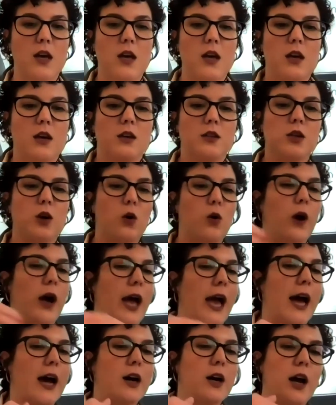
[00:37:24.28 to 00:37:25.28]
So,
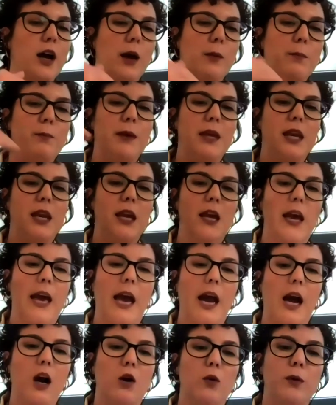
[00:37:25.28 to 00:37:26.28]
how, meaning,
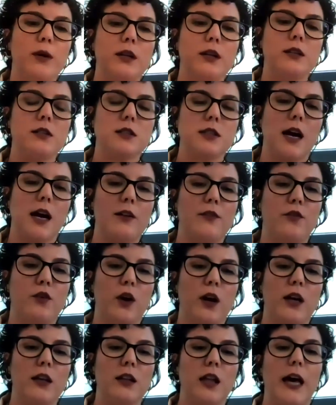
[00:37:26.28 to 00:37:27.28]
how are we
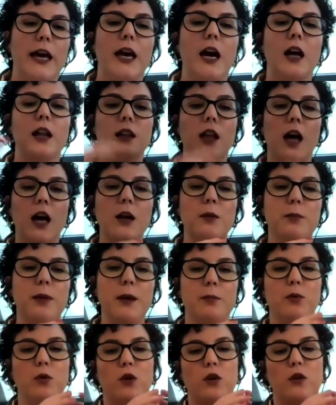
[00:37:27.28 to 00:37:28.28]
deciphering? Like, a lot of
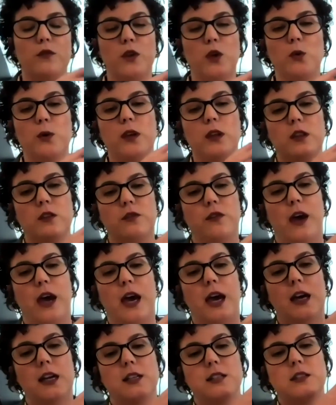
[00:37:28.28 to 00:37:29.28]
people are viewing the
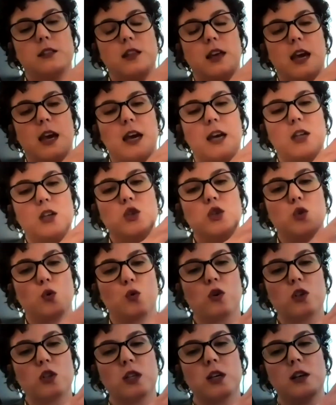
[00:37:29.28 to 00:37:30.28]
fact that
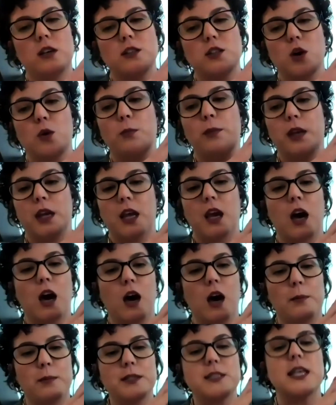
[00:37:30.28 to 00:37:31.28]
Georgia is opening
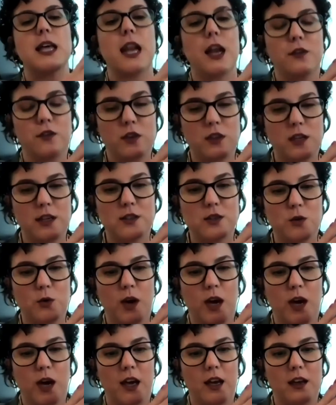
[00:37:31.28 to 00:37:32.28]
up is that everything's
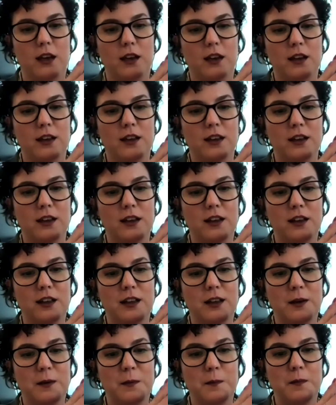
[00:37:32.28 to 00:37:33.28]
okay.
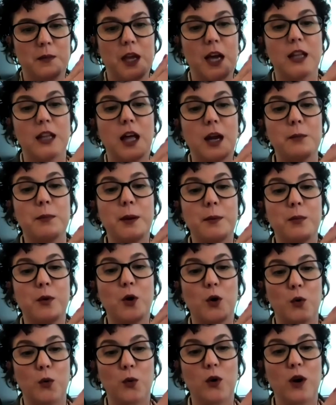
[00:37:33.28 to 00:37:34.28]
A lot of people
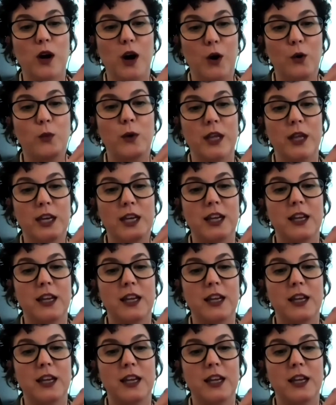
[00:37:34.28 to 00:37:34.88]
are, are reading.